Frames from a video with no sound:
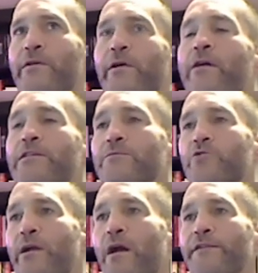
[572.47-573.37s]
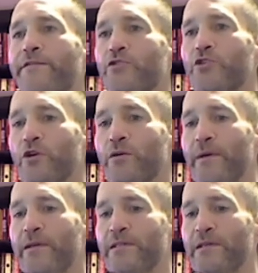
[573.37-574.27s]
there are some trade-offs for sure,
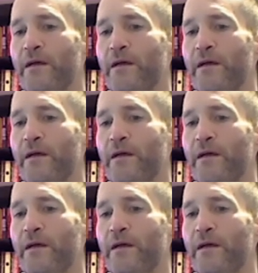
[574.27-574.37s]
but